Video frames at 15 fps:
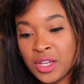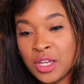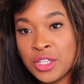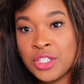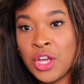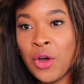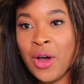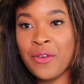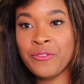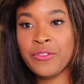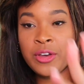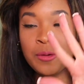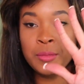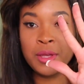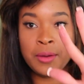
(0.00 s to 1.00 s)
So I'm
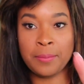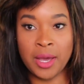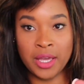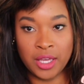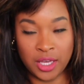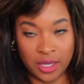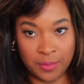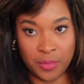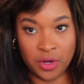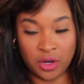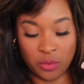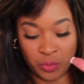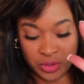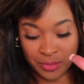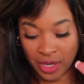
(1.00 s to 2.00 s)
filming my camera
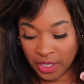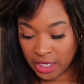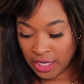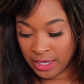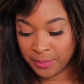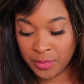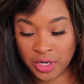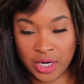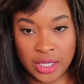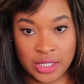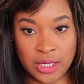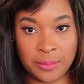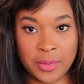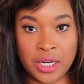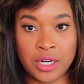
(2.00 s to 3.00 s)
with my camera, and
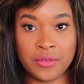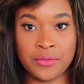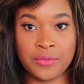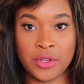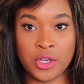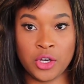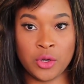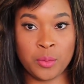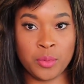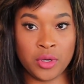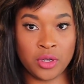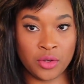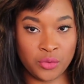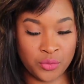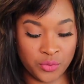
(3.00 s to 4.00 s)
then I'm gonna
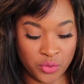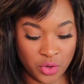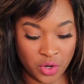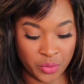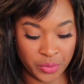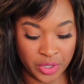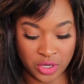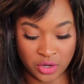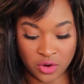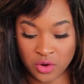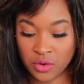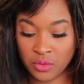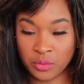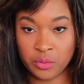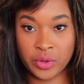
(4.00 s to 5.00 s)
film for a
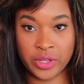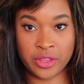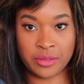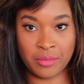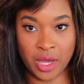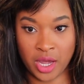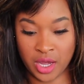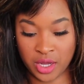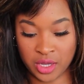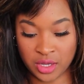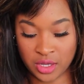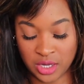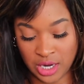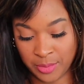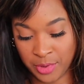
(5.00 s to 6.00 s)
reel with my
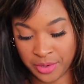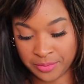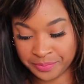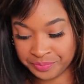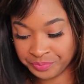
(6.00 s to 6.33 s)
camera.